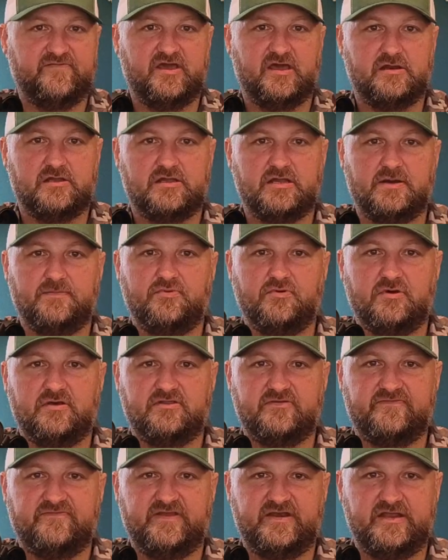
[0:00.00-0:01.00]
I've got a couple
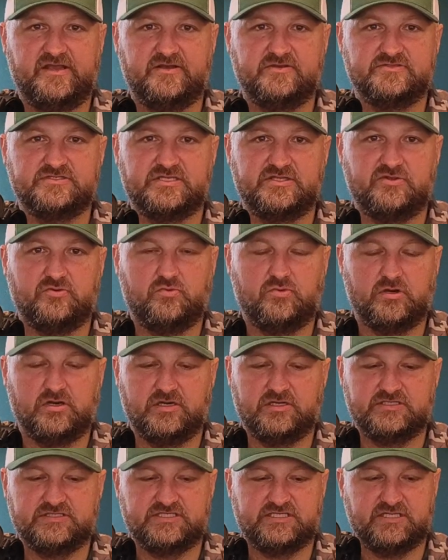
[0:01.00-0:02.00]
other videos in the
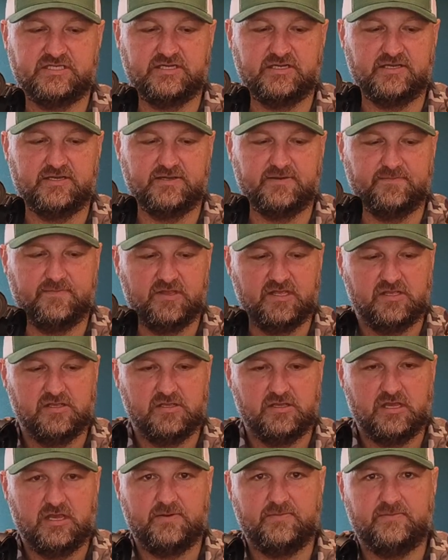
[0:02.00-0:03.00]
works. I'm
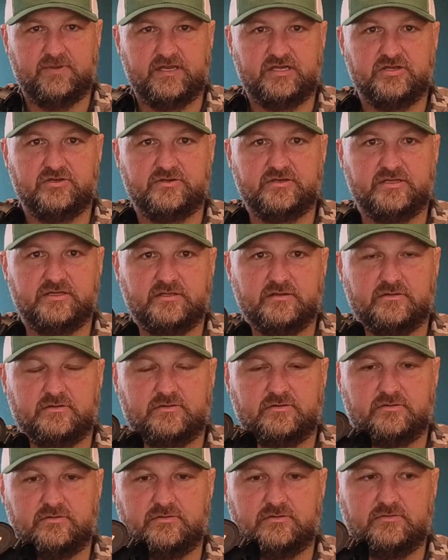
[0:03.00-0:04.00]
going to be doing a
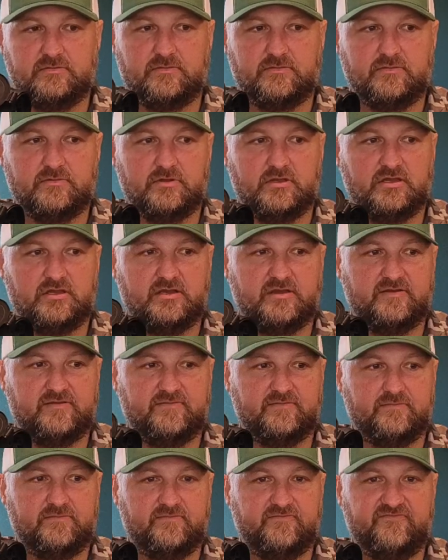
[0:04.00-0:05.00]
little
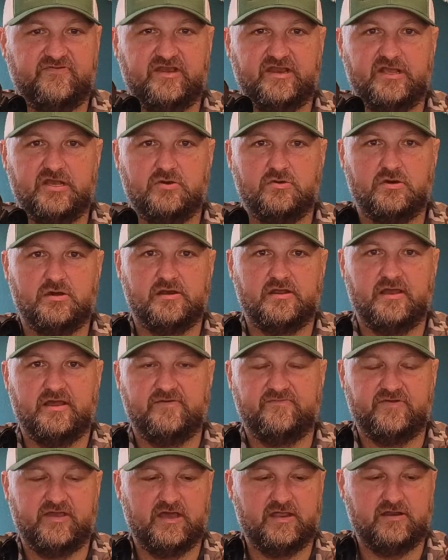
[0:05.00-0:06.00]
video on it.
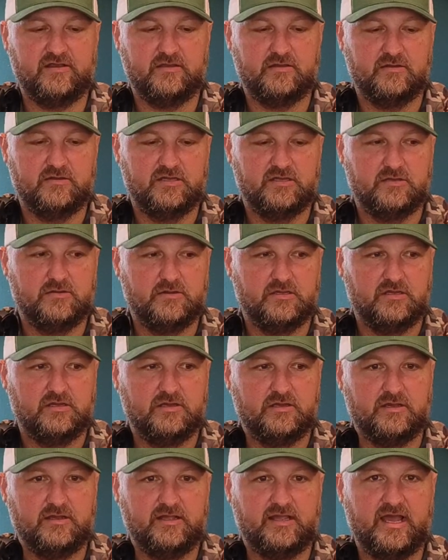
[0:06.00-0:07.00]
I've got
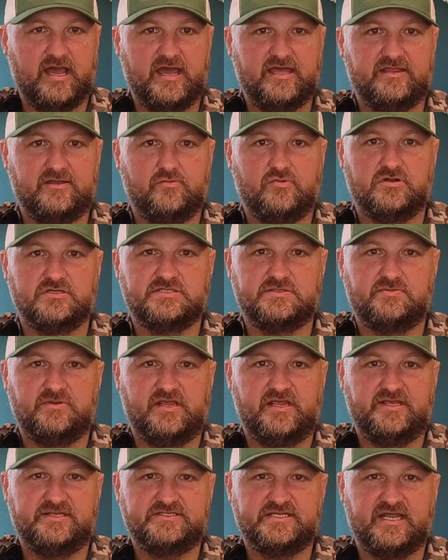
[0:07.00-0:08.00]
a guy that wants
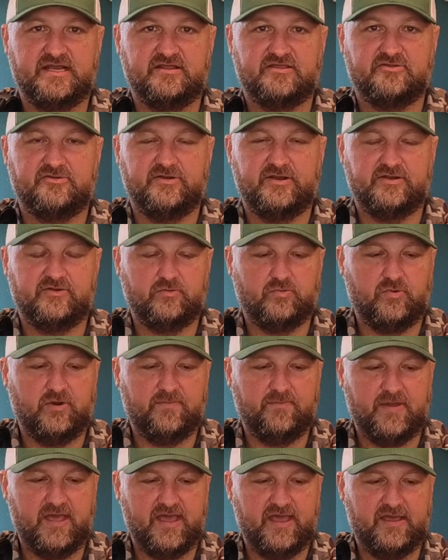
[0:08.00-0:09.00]
me, he's got a 300
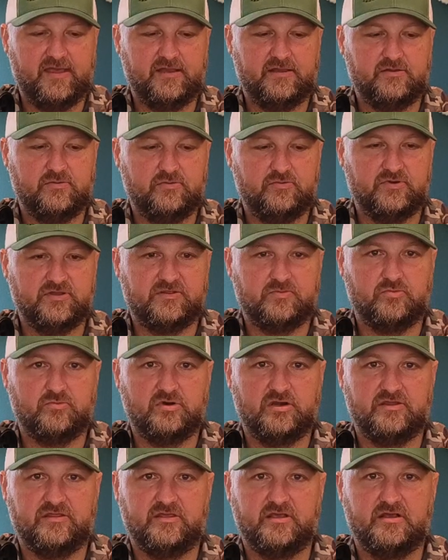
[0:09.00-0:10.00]
Win Mag with
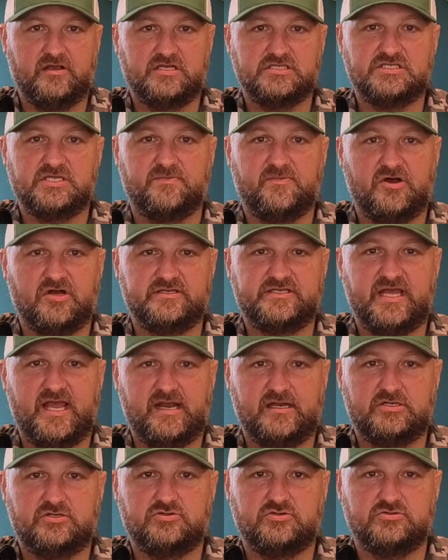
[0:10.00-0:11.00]
one of the Husqvarna
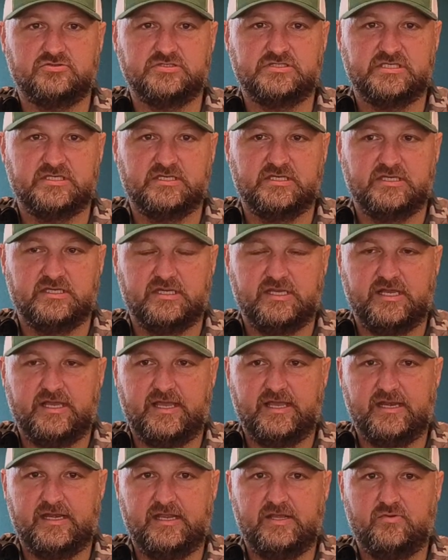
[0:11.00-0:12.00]
Tacticals,
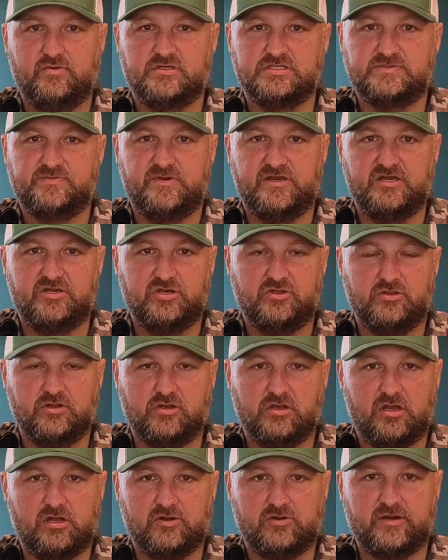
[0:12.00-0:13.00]
and he wants me to do the
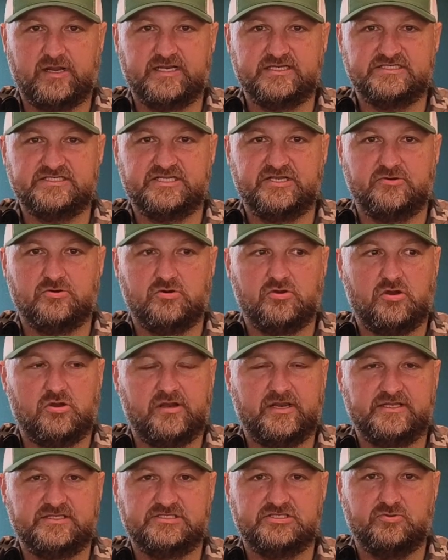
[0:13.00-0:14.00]
long range zero
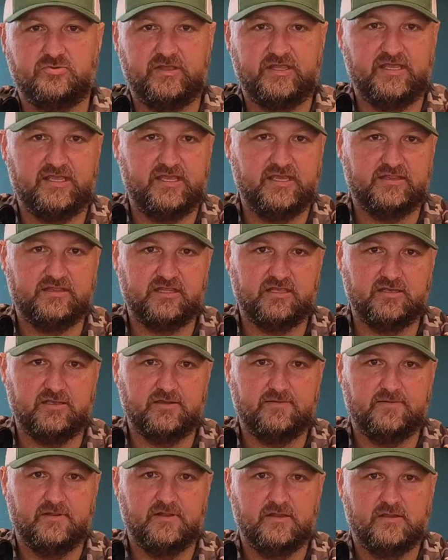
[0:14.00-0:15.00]
on it so we can get
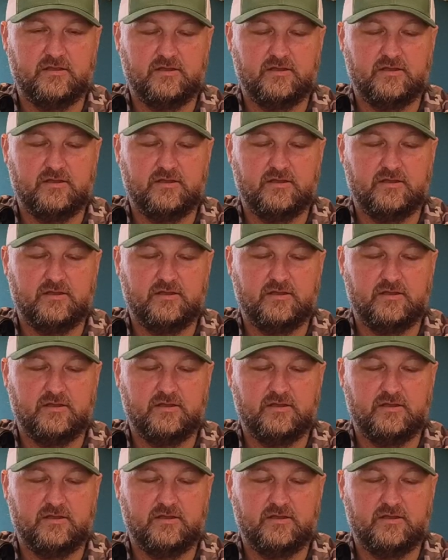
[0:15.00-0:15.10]
the